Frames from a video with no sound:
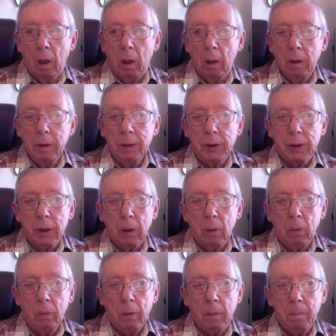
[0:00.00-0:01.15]

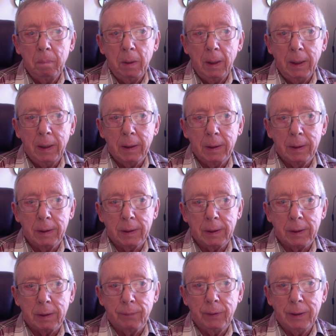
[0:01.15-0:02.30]
Untold millions
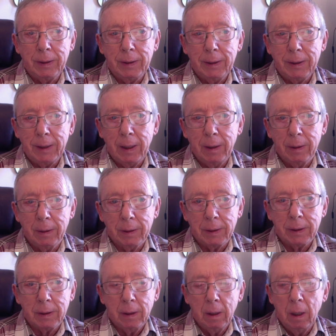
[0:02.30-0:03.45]
of his
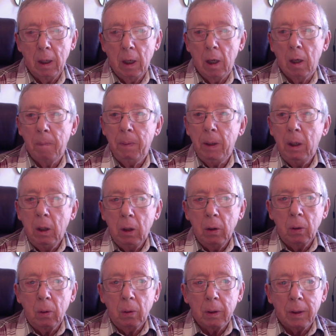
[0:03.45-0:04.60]
descendants have been
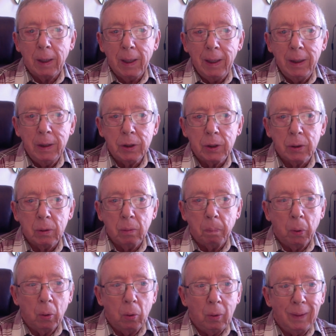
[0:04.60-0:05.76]
lured into,
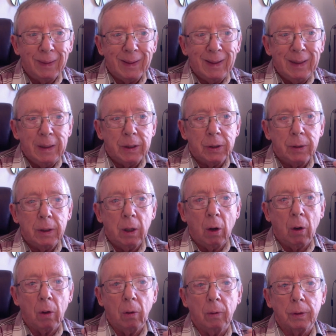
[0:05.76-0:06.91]
pulled into the
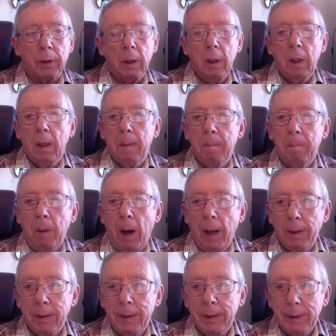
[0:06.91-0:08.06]
occult by
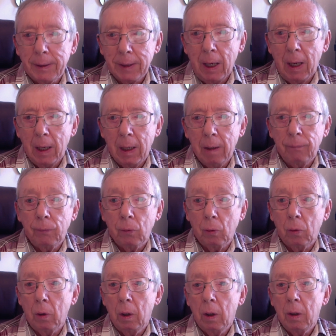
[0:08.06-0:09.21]
the desire
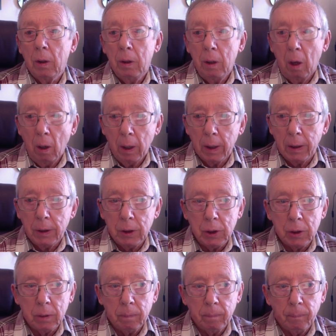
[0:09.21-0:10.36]
for
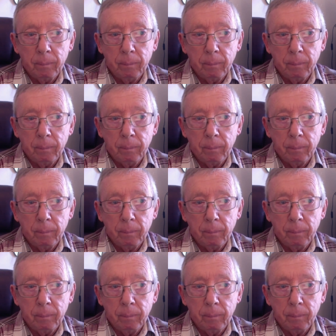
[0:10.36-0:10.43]
knowledge.